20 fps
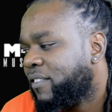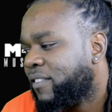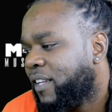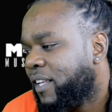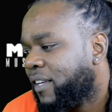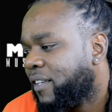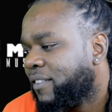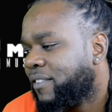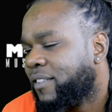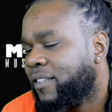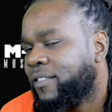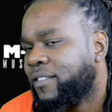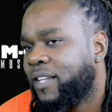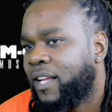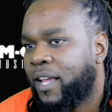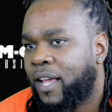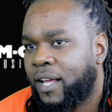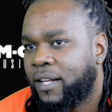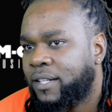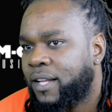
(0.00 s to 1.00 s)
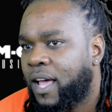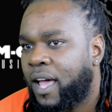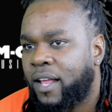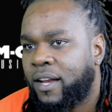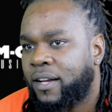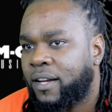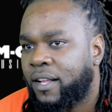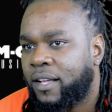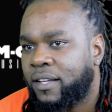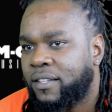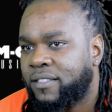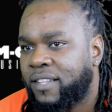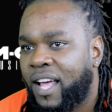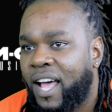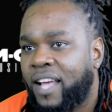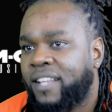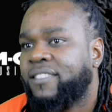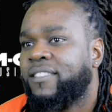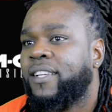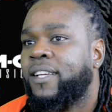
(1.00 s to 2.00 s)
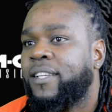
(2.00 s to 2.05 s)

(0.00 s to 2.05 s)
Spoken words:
niggas because they get tired of niggas asking,